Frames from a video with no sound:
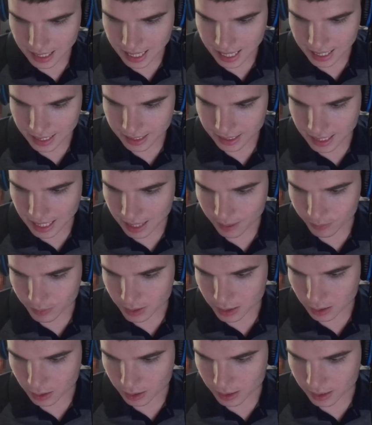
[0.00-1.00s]
and App
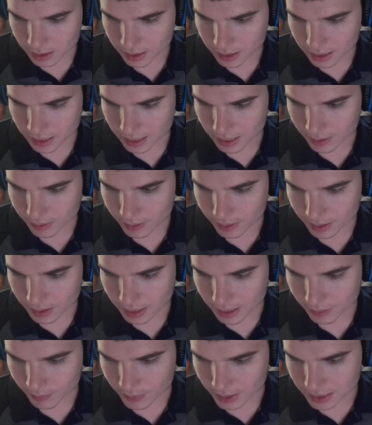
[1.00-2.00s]
Store,
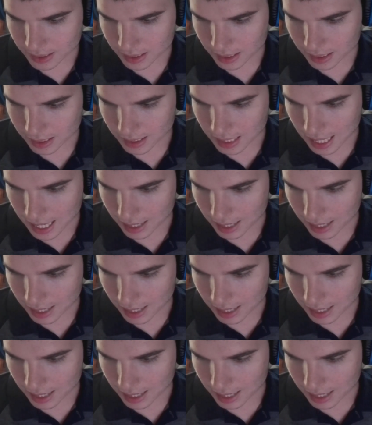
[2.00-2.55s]
uh, Amazon